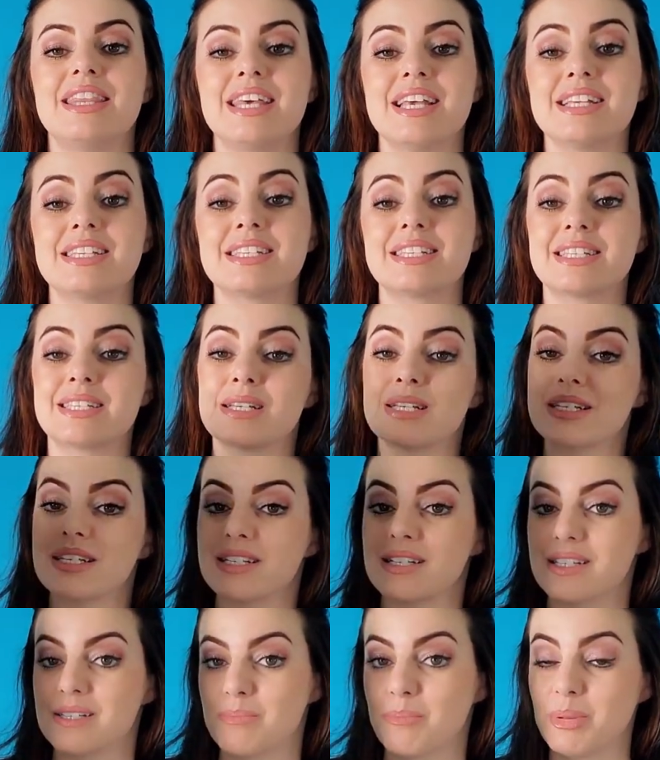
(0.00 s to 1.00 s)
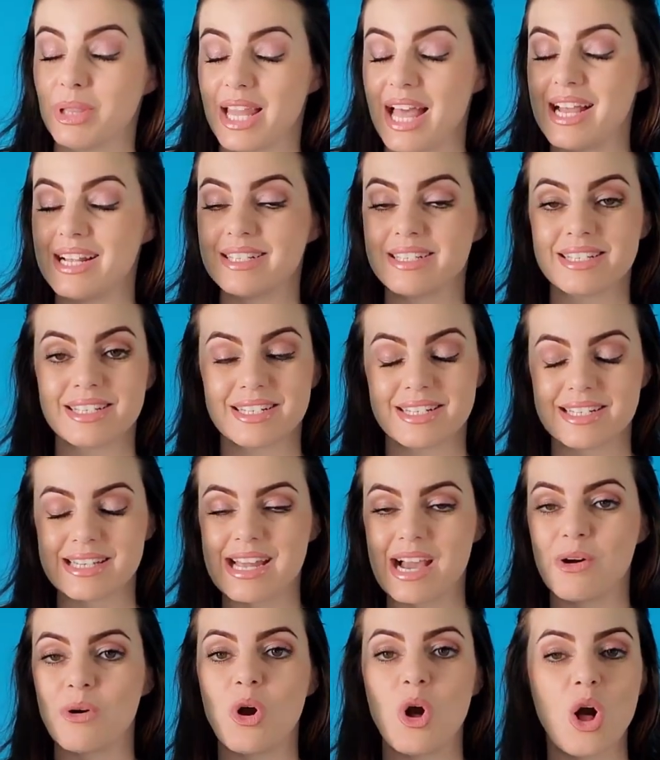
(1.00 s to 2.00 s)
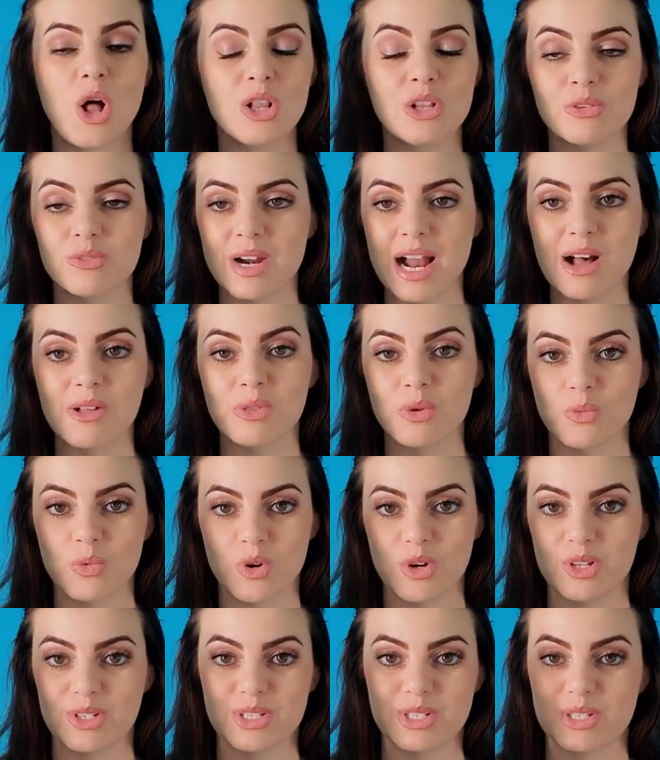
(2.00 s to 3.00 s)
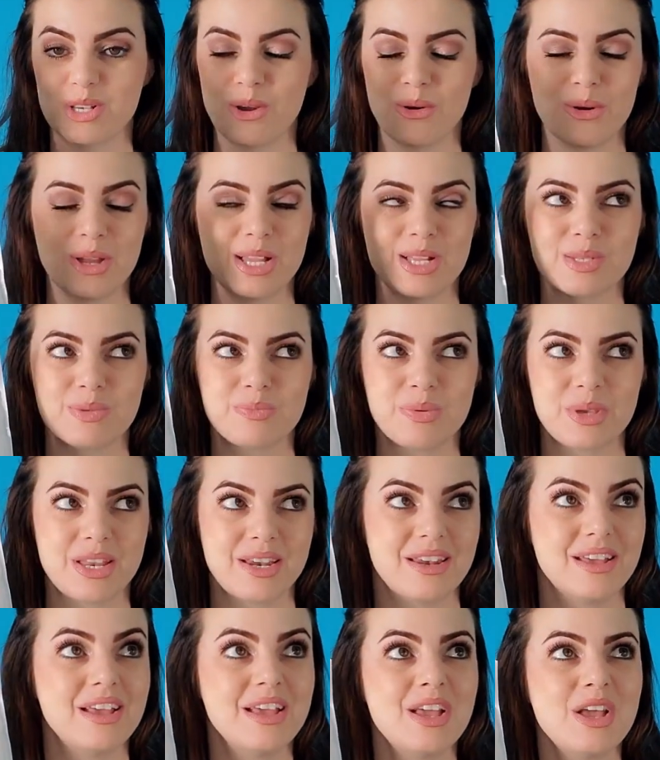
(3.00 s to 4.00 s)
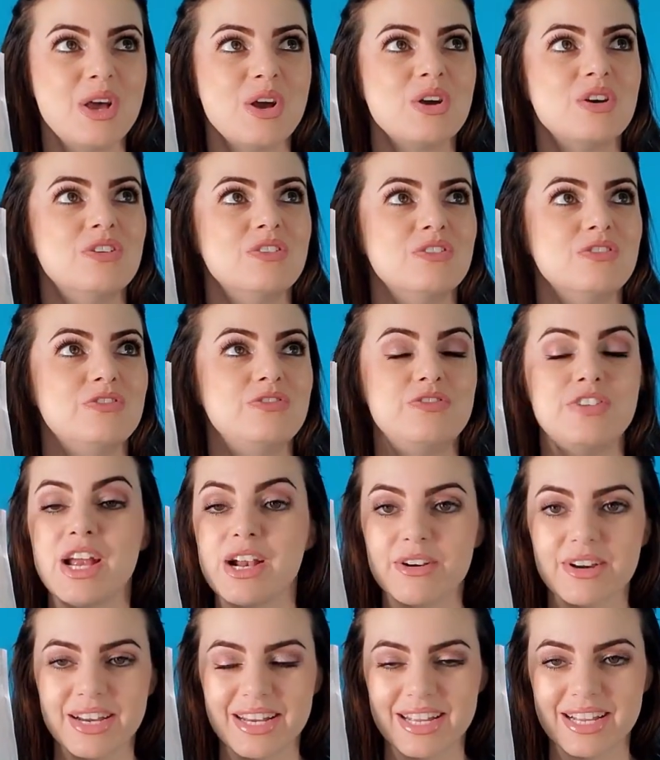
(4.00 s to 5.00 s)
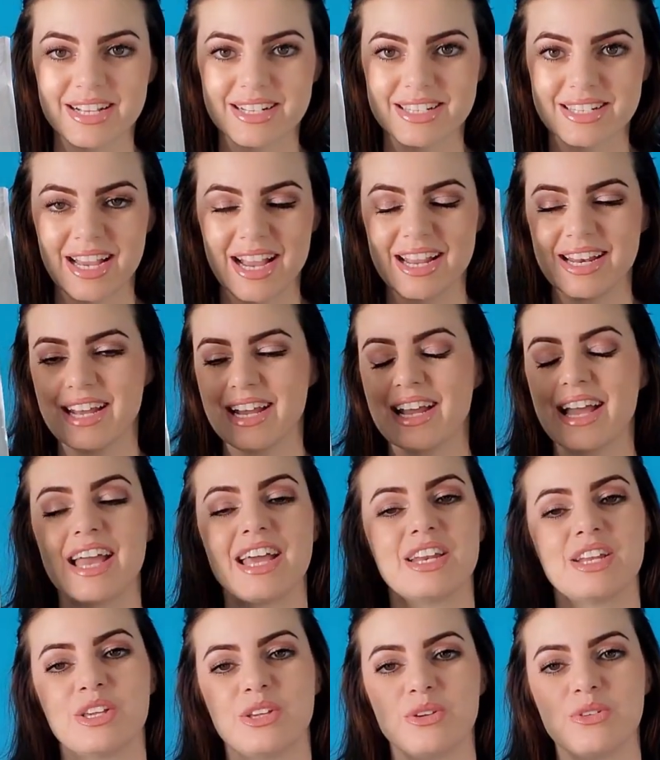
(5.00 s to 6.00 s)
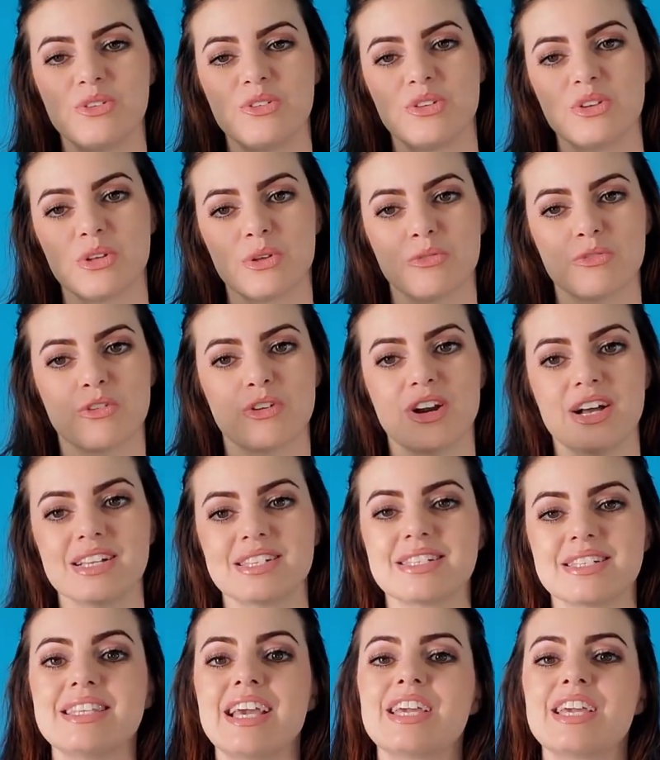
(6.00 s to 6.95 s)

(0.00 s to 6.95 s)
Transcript: This blend is now all around the world, so it's been very exciting and a huge deal for us.